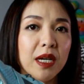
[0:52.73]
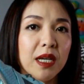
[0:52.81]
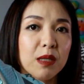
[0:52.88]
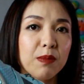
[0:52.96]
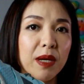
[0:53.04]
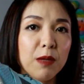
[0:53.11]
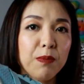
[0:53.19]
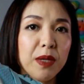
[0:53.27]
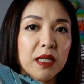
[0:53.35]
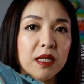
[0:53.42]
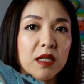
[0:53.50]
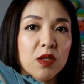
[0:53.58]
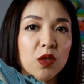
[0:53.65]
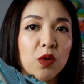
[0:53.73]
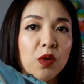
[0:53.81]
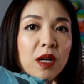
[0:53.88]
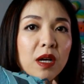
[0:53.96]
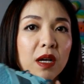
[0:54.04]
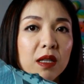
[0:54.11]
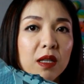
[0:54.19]
it's many pieces, so
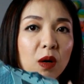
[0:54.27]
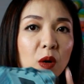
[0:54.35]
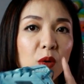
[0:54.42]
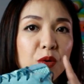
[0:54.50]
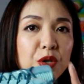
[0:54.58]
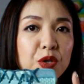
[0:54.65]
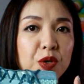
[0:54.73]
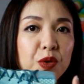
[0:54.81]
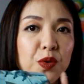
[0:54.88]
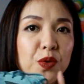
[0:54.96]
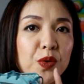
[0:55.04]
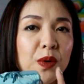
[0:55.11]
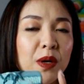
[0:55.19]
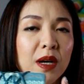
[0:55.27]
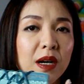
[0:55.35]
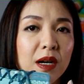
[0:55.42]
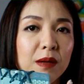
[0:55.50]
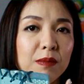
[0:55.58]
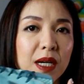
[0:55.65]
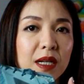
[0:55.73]
the whole shoe
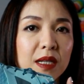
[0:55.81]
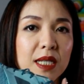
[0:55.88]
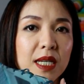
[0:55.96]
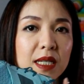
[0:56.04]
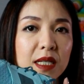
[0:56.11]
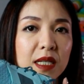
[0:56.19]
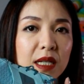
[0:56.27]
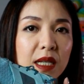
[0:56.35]
kind of takes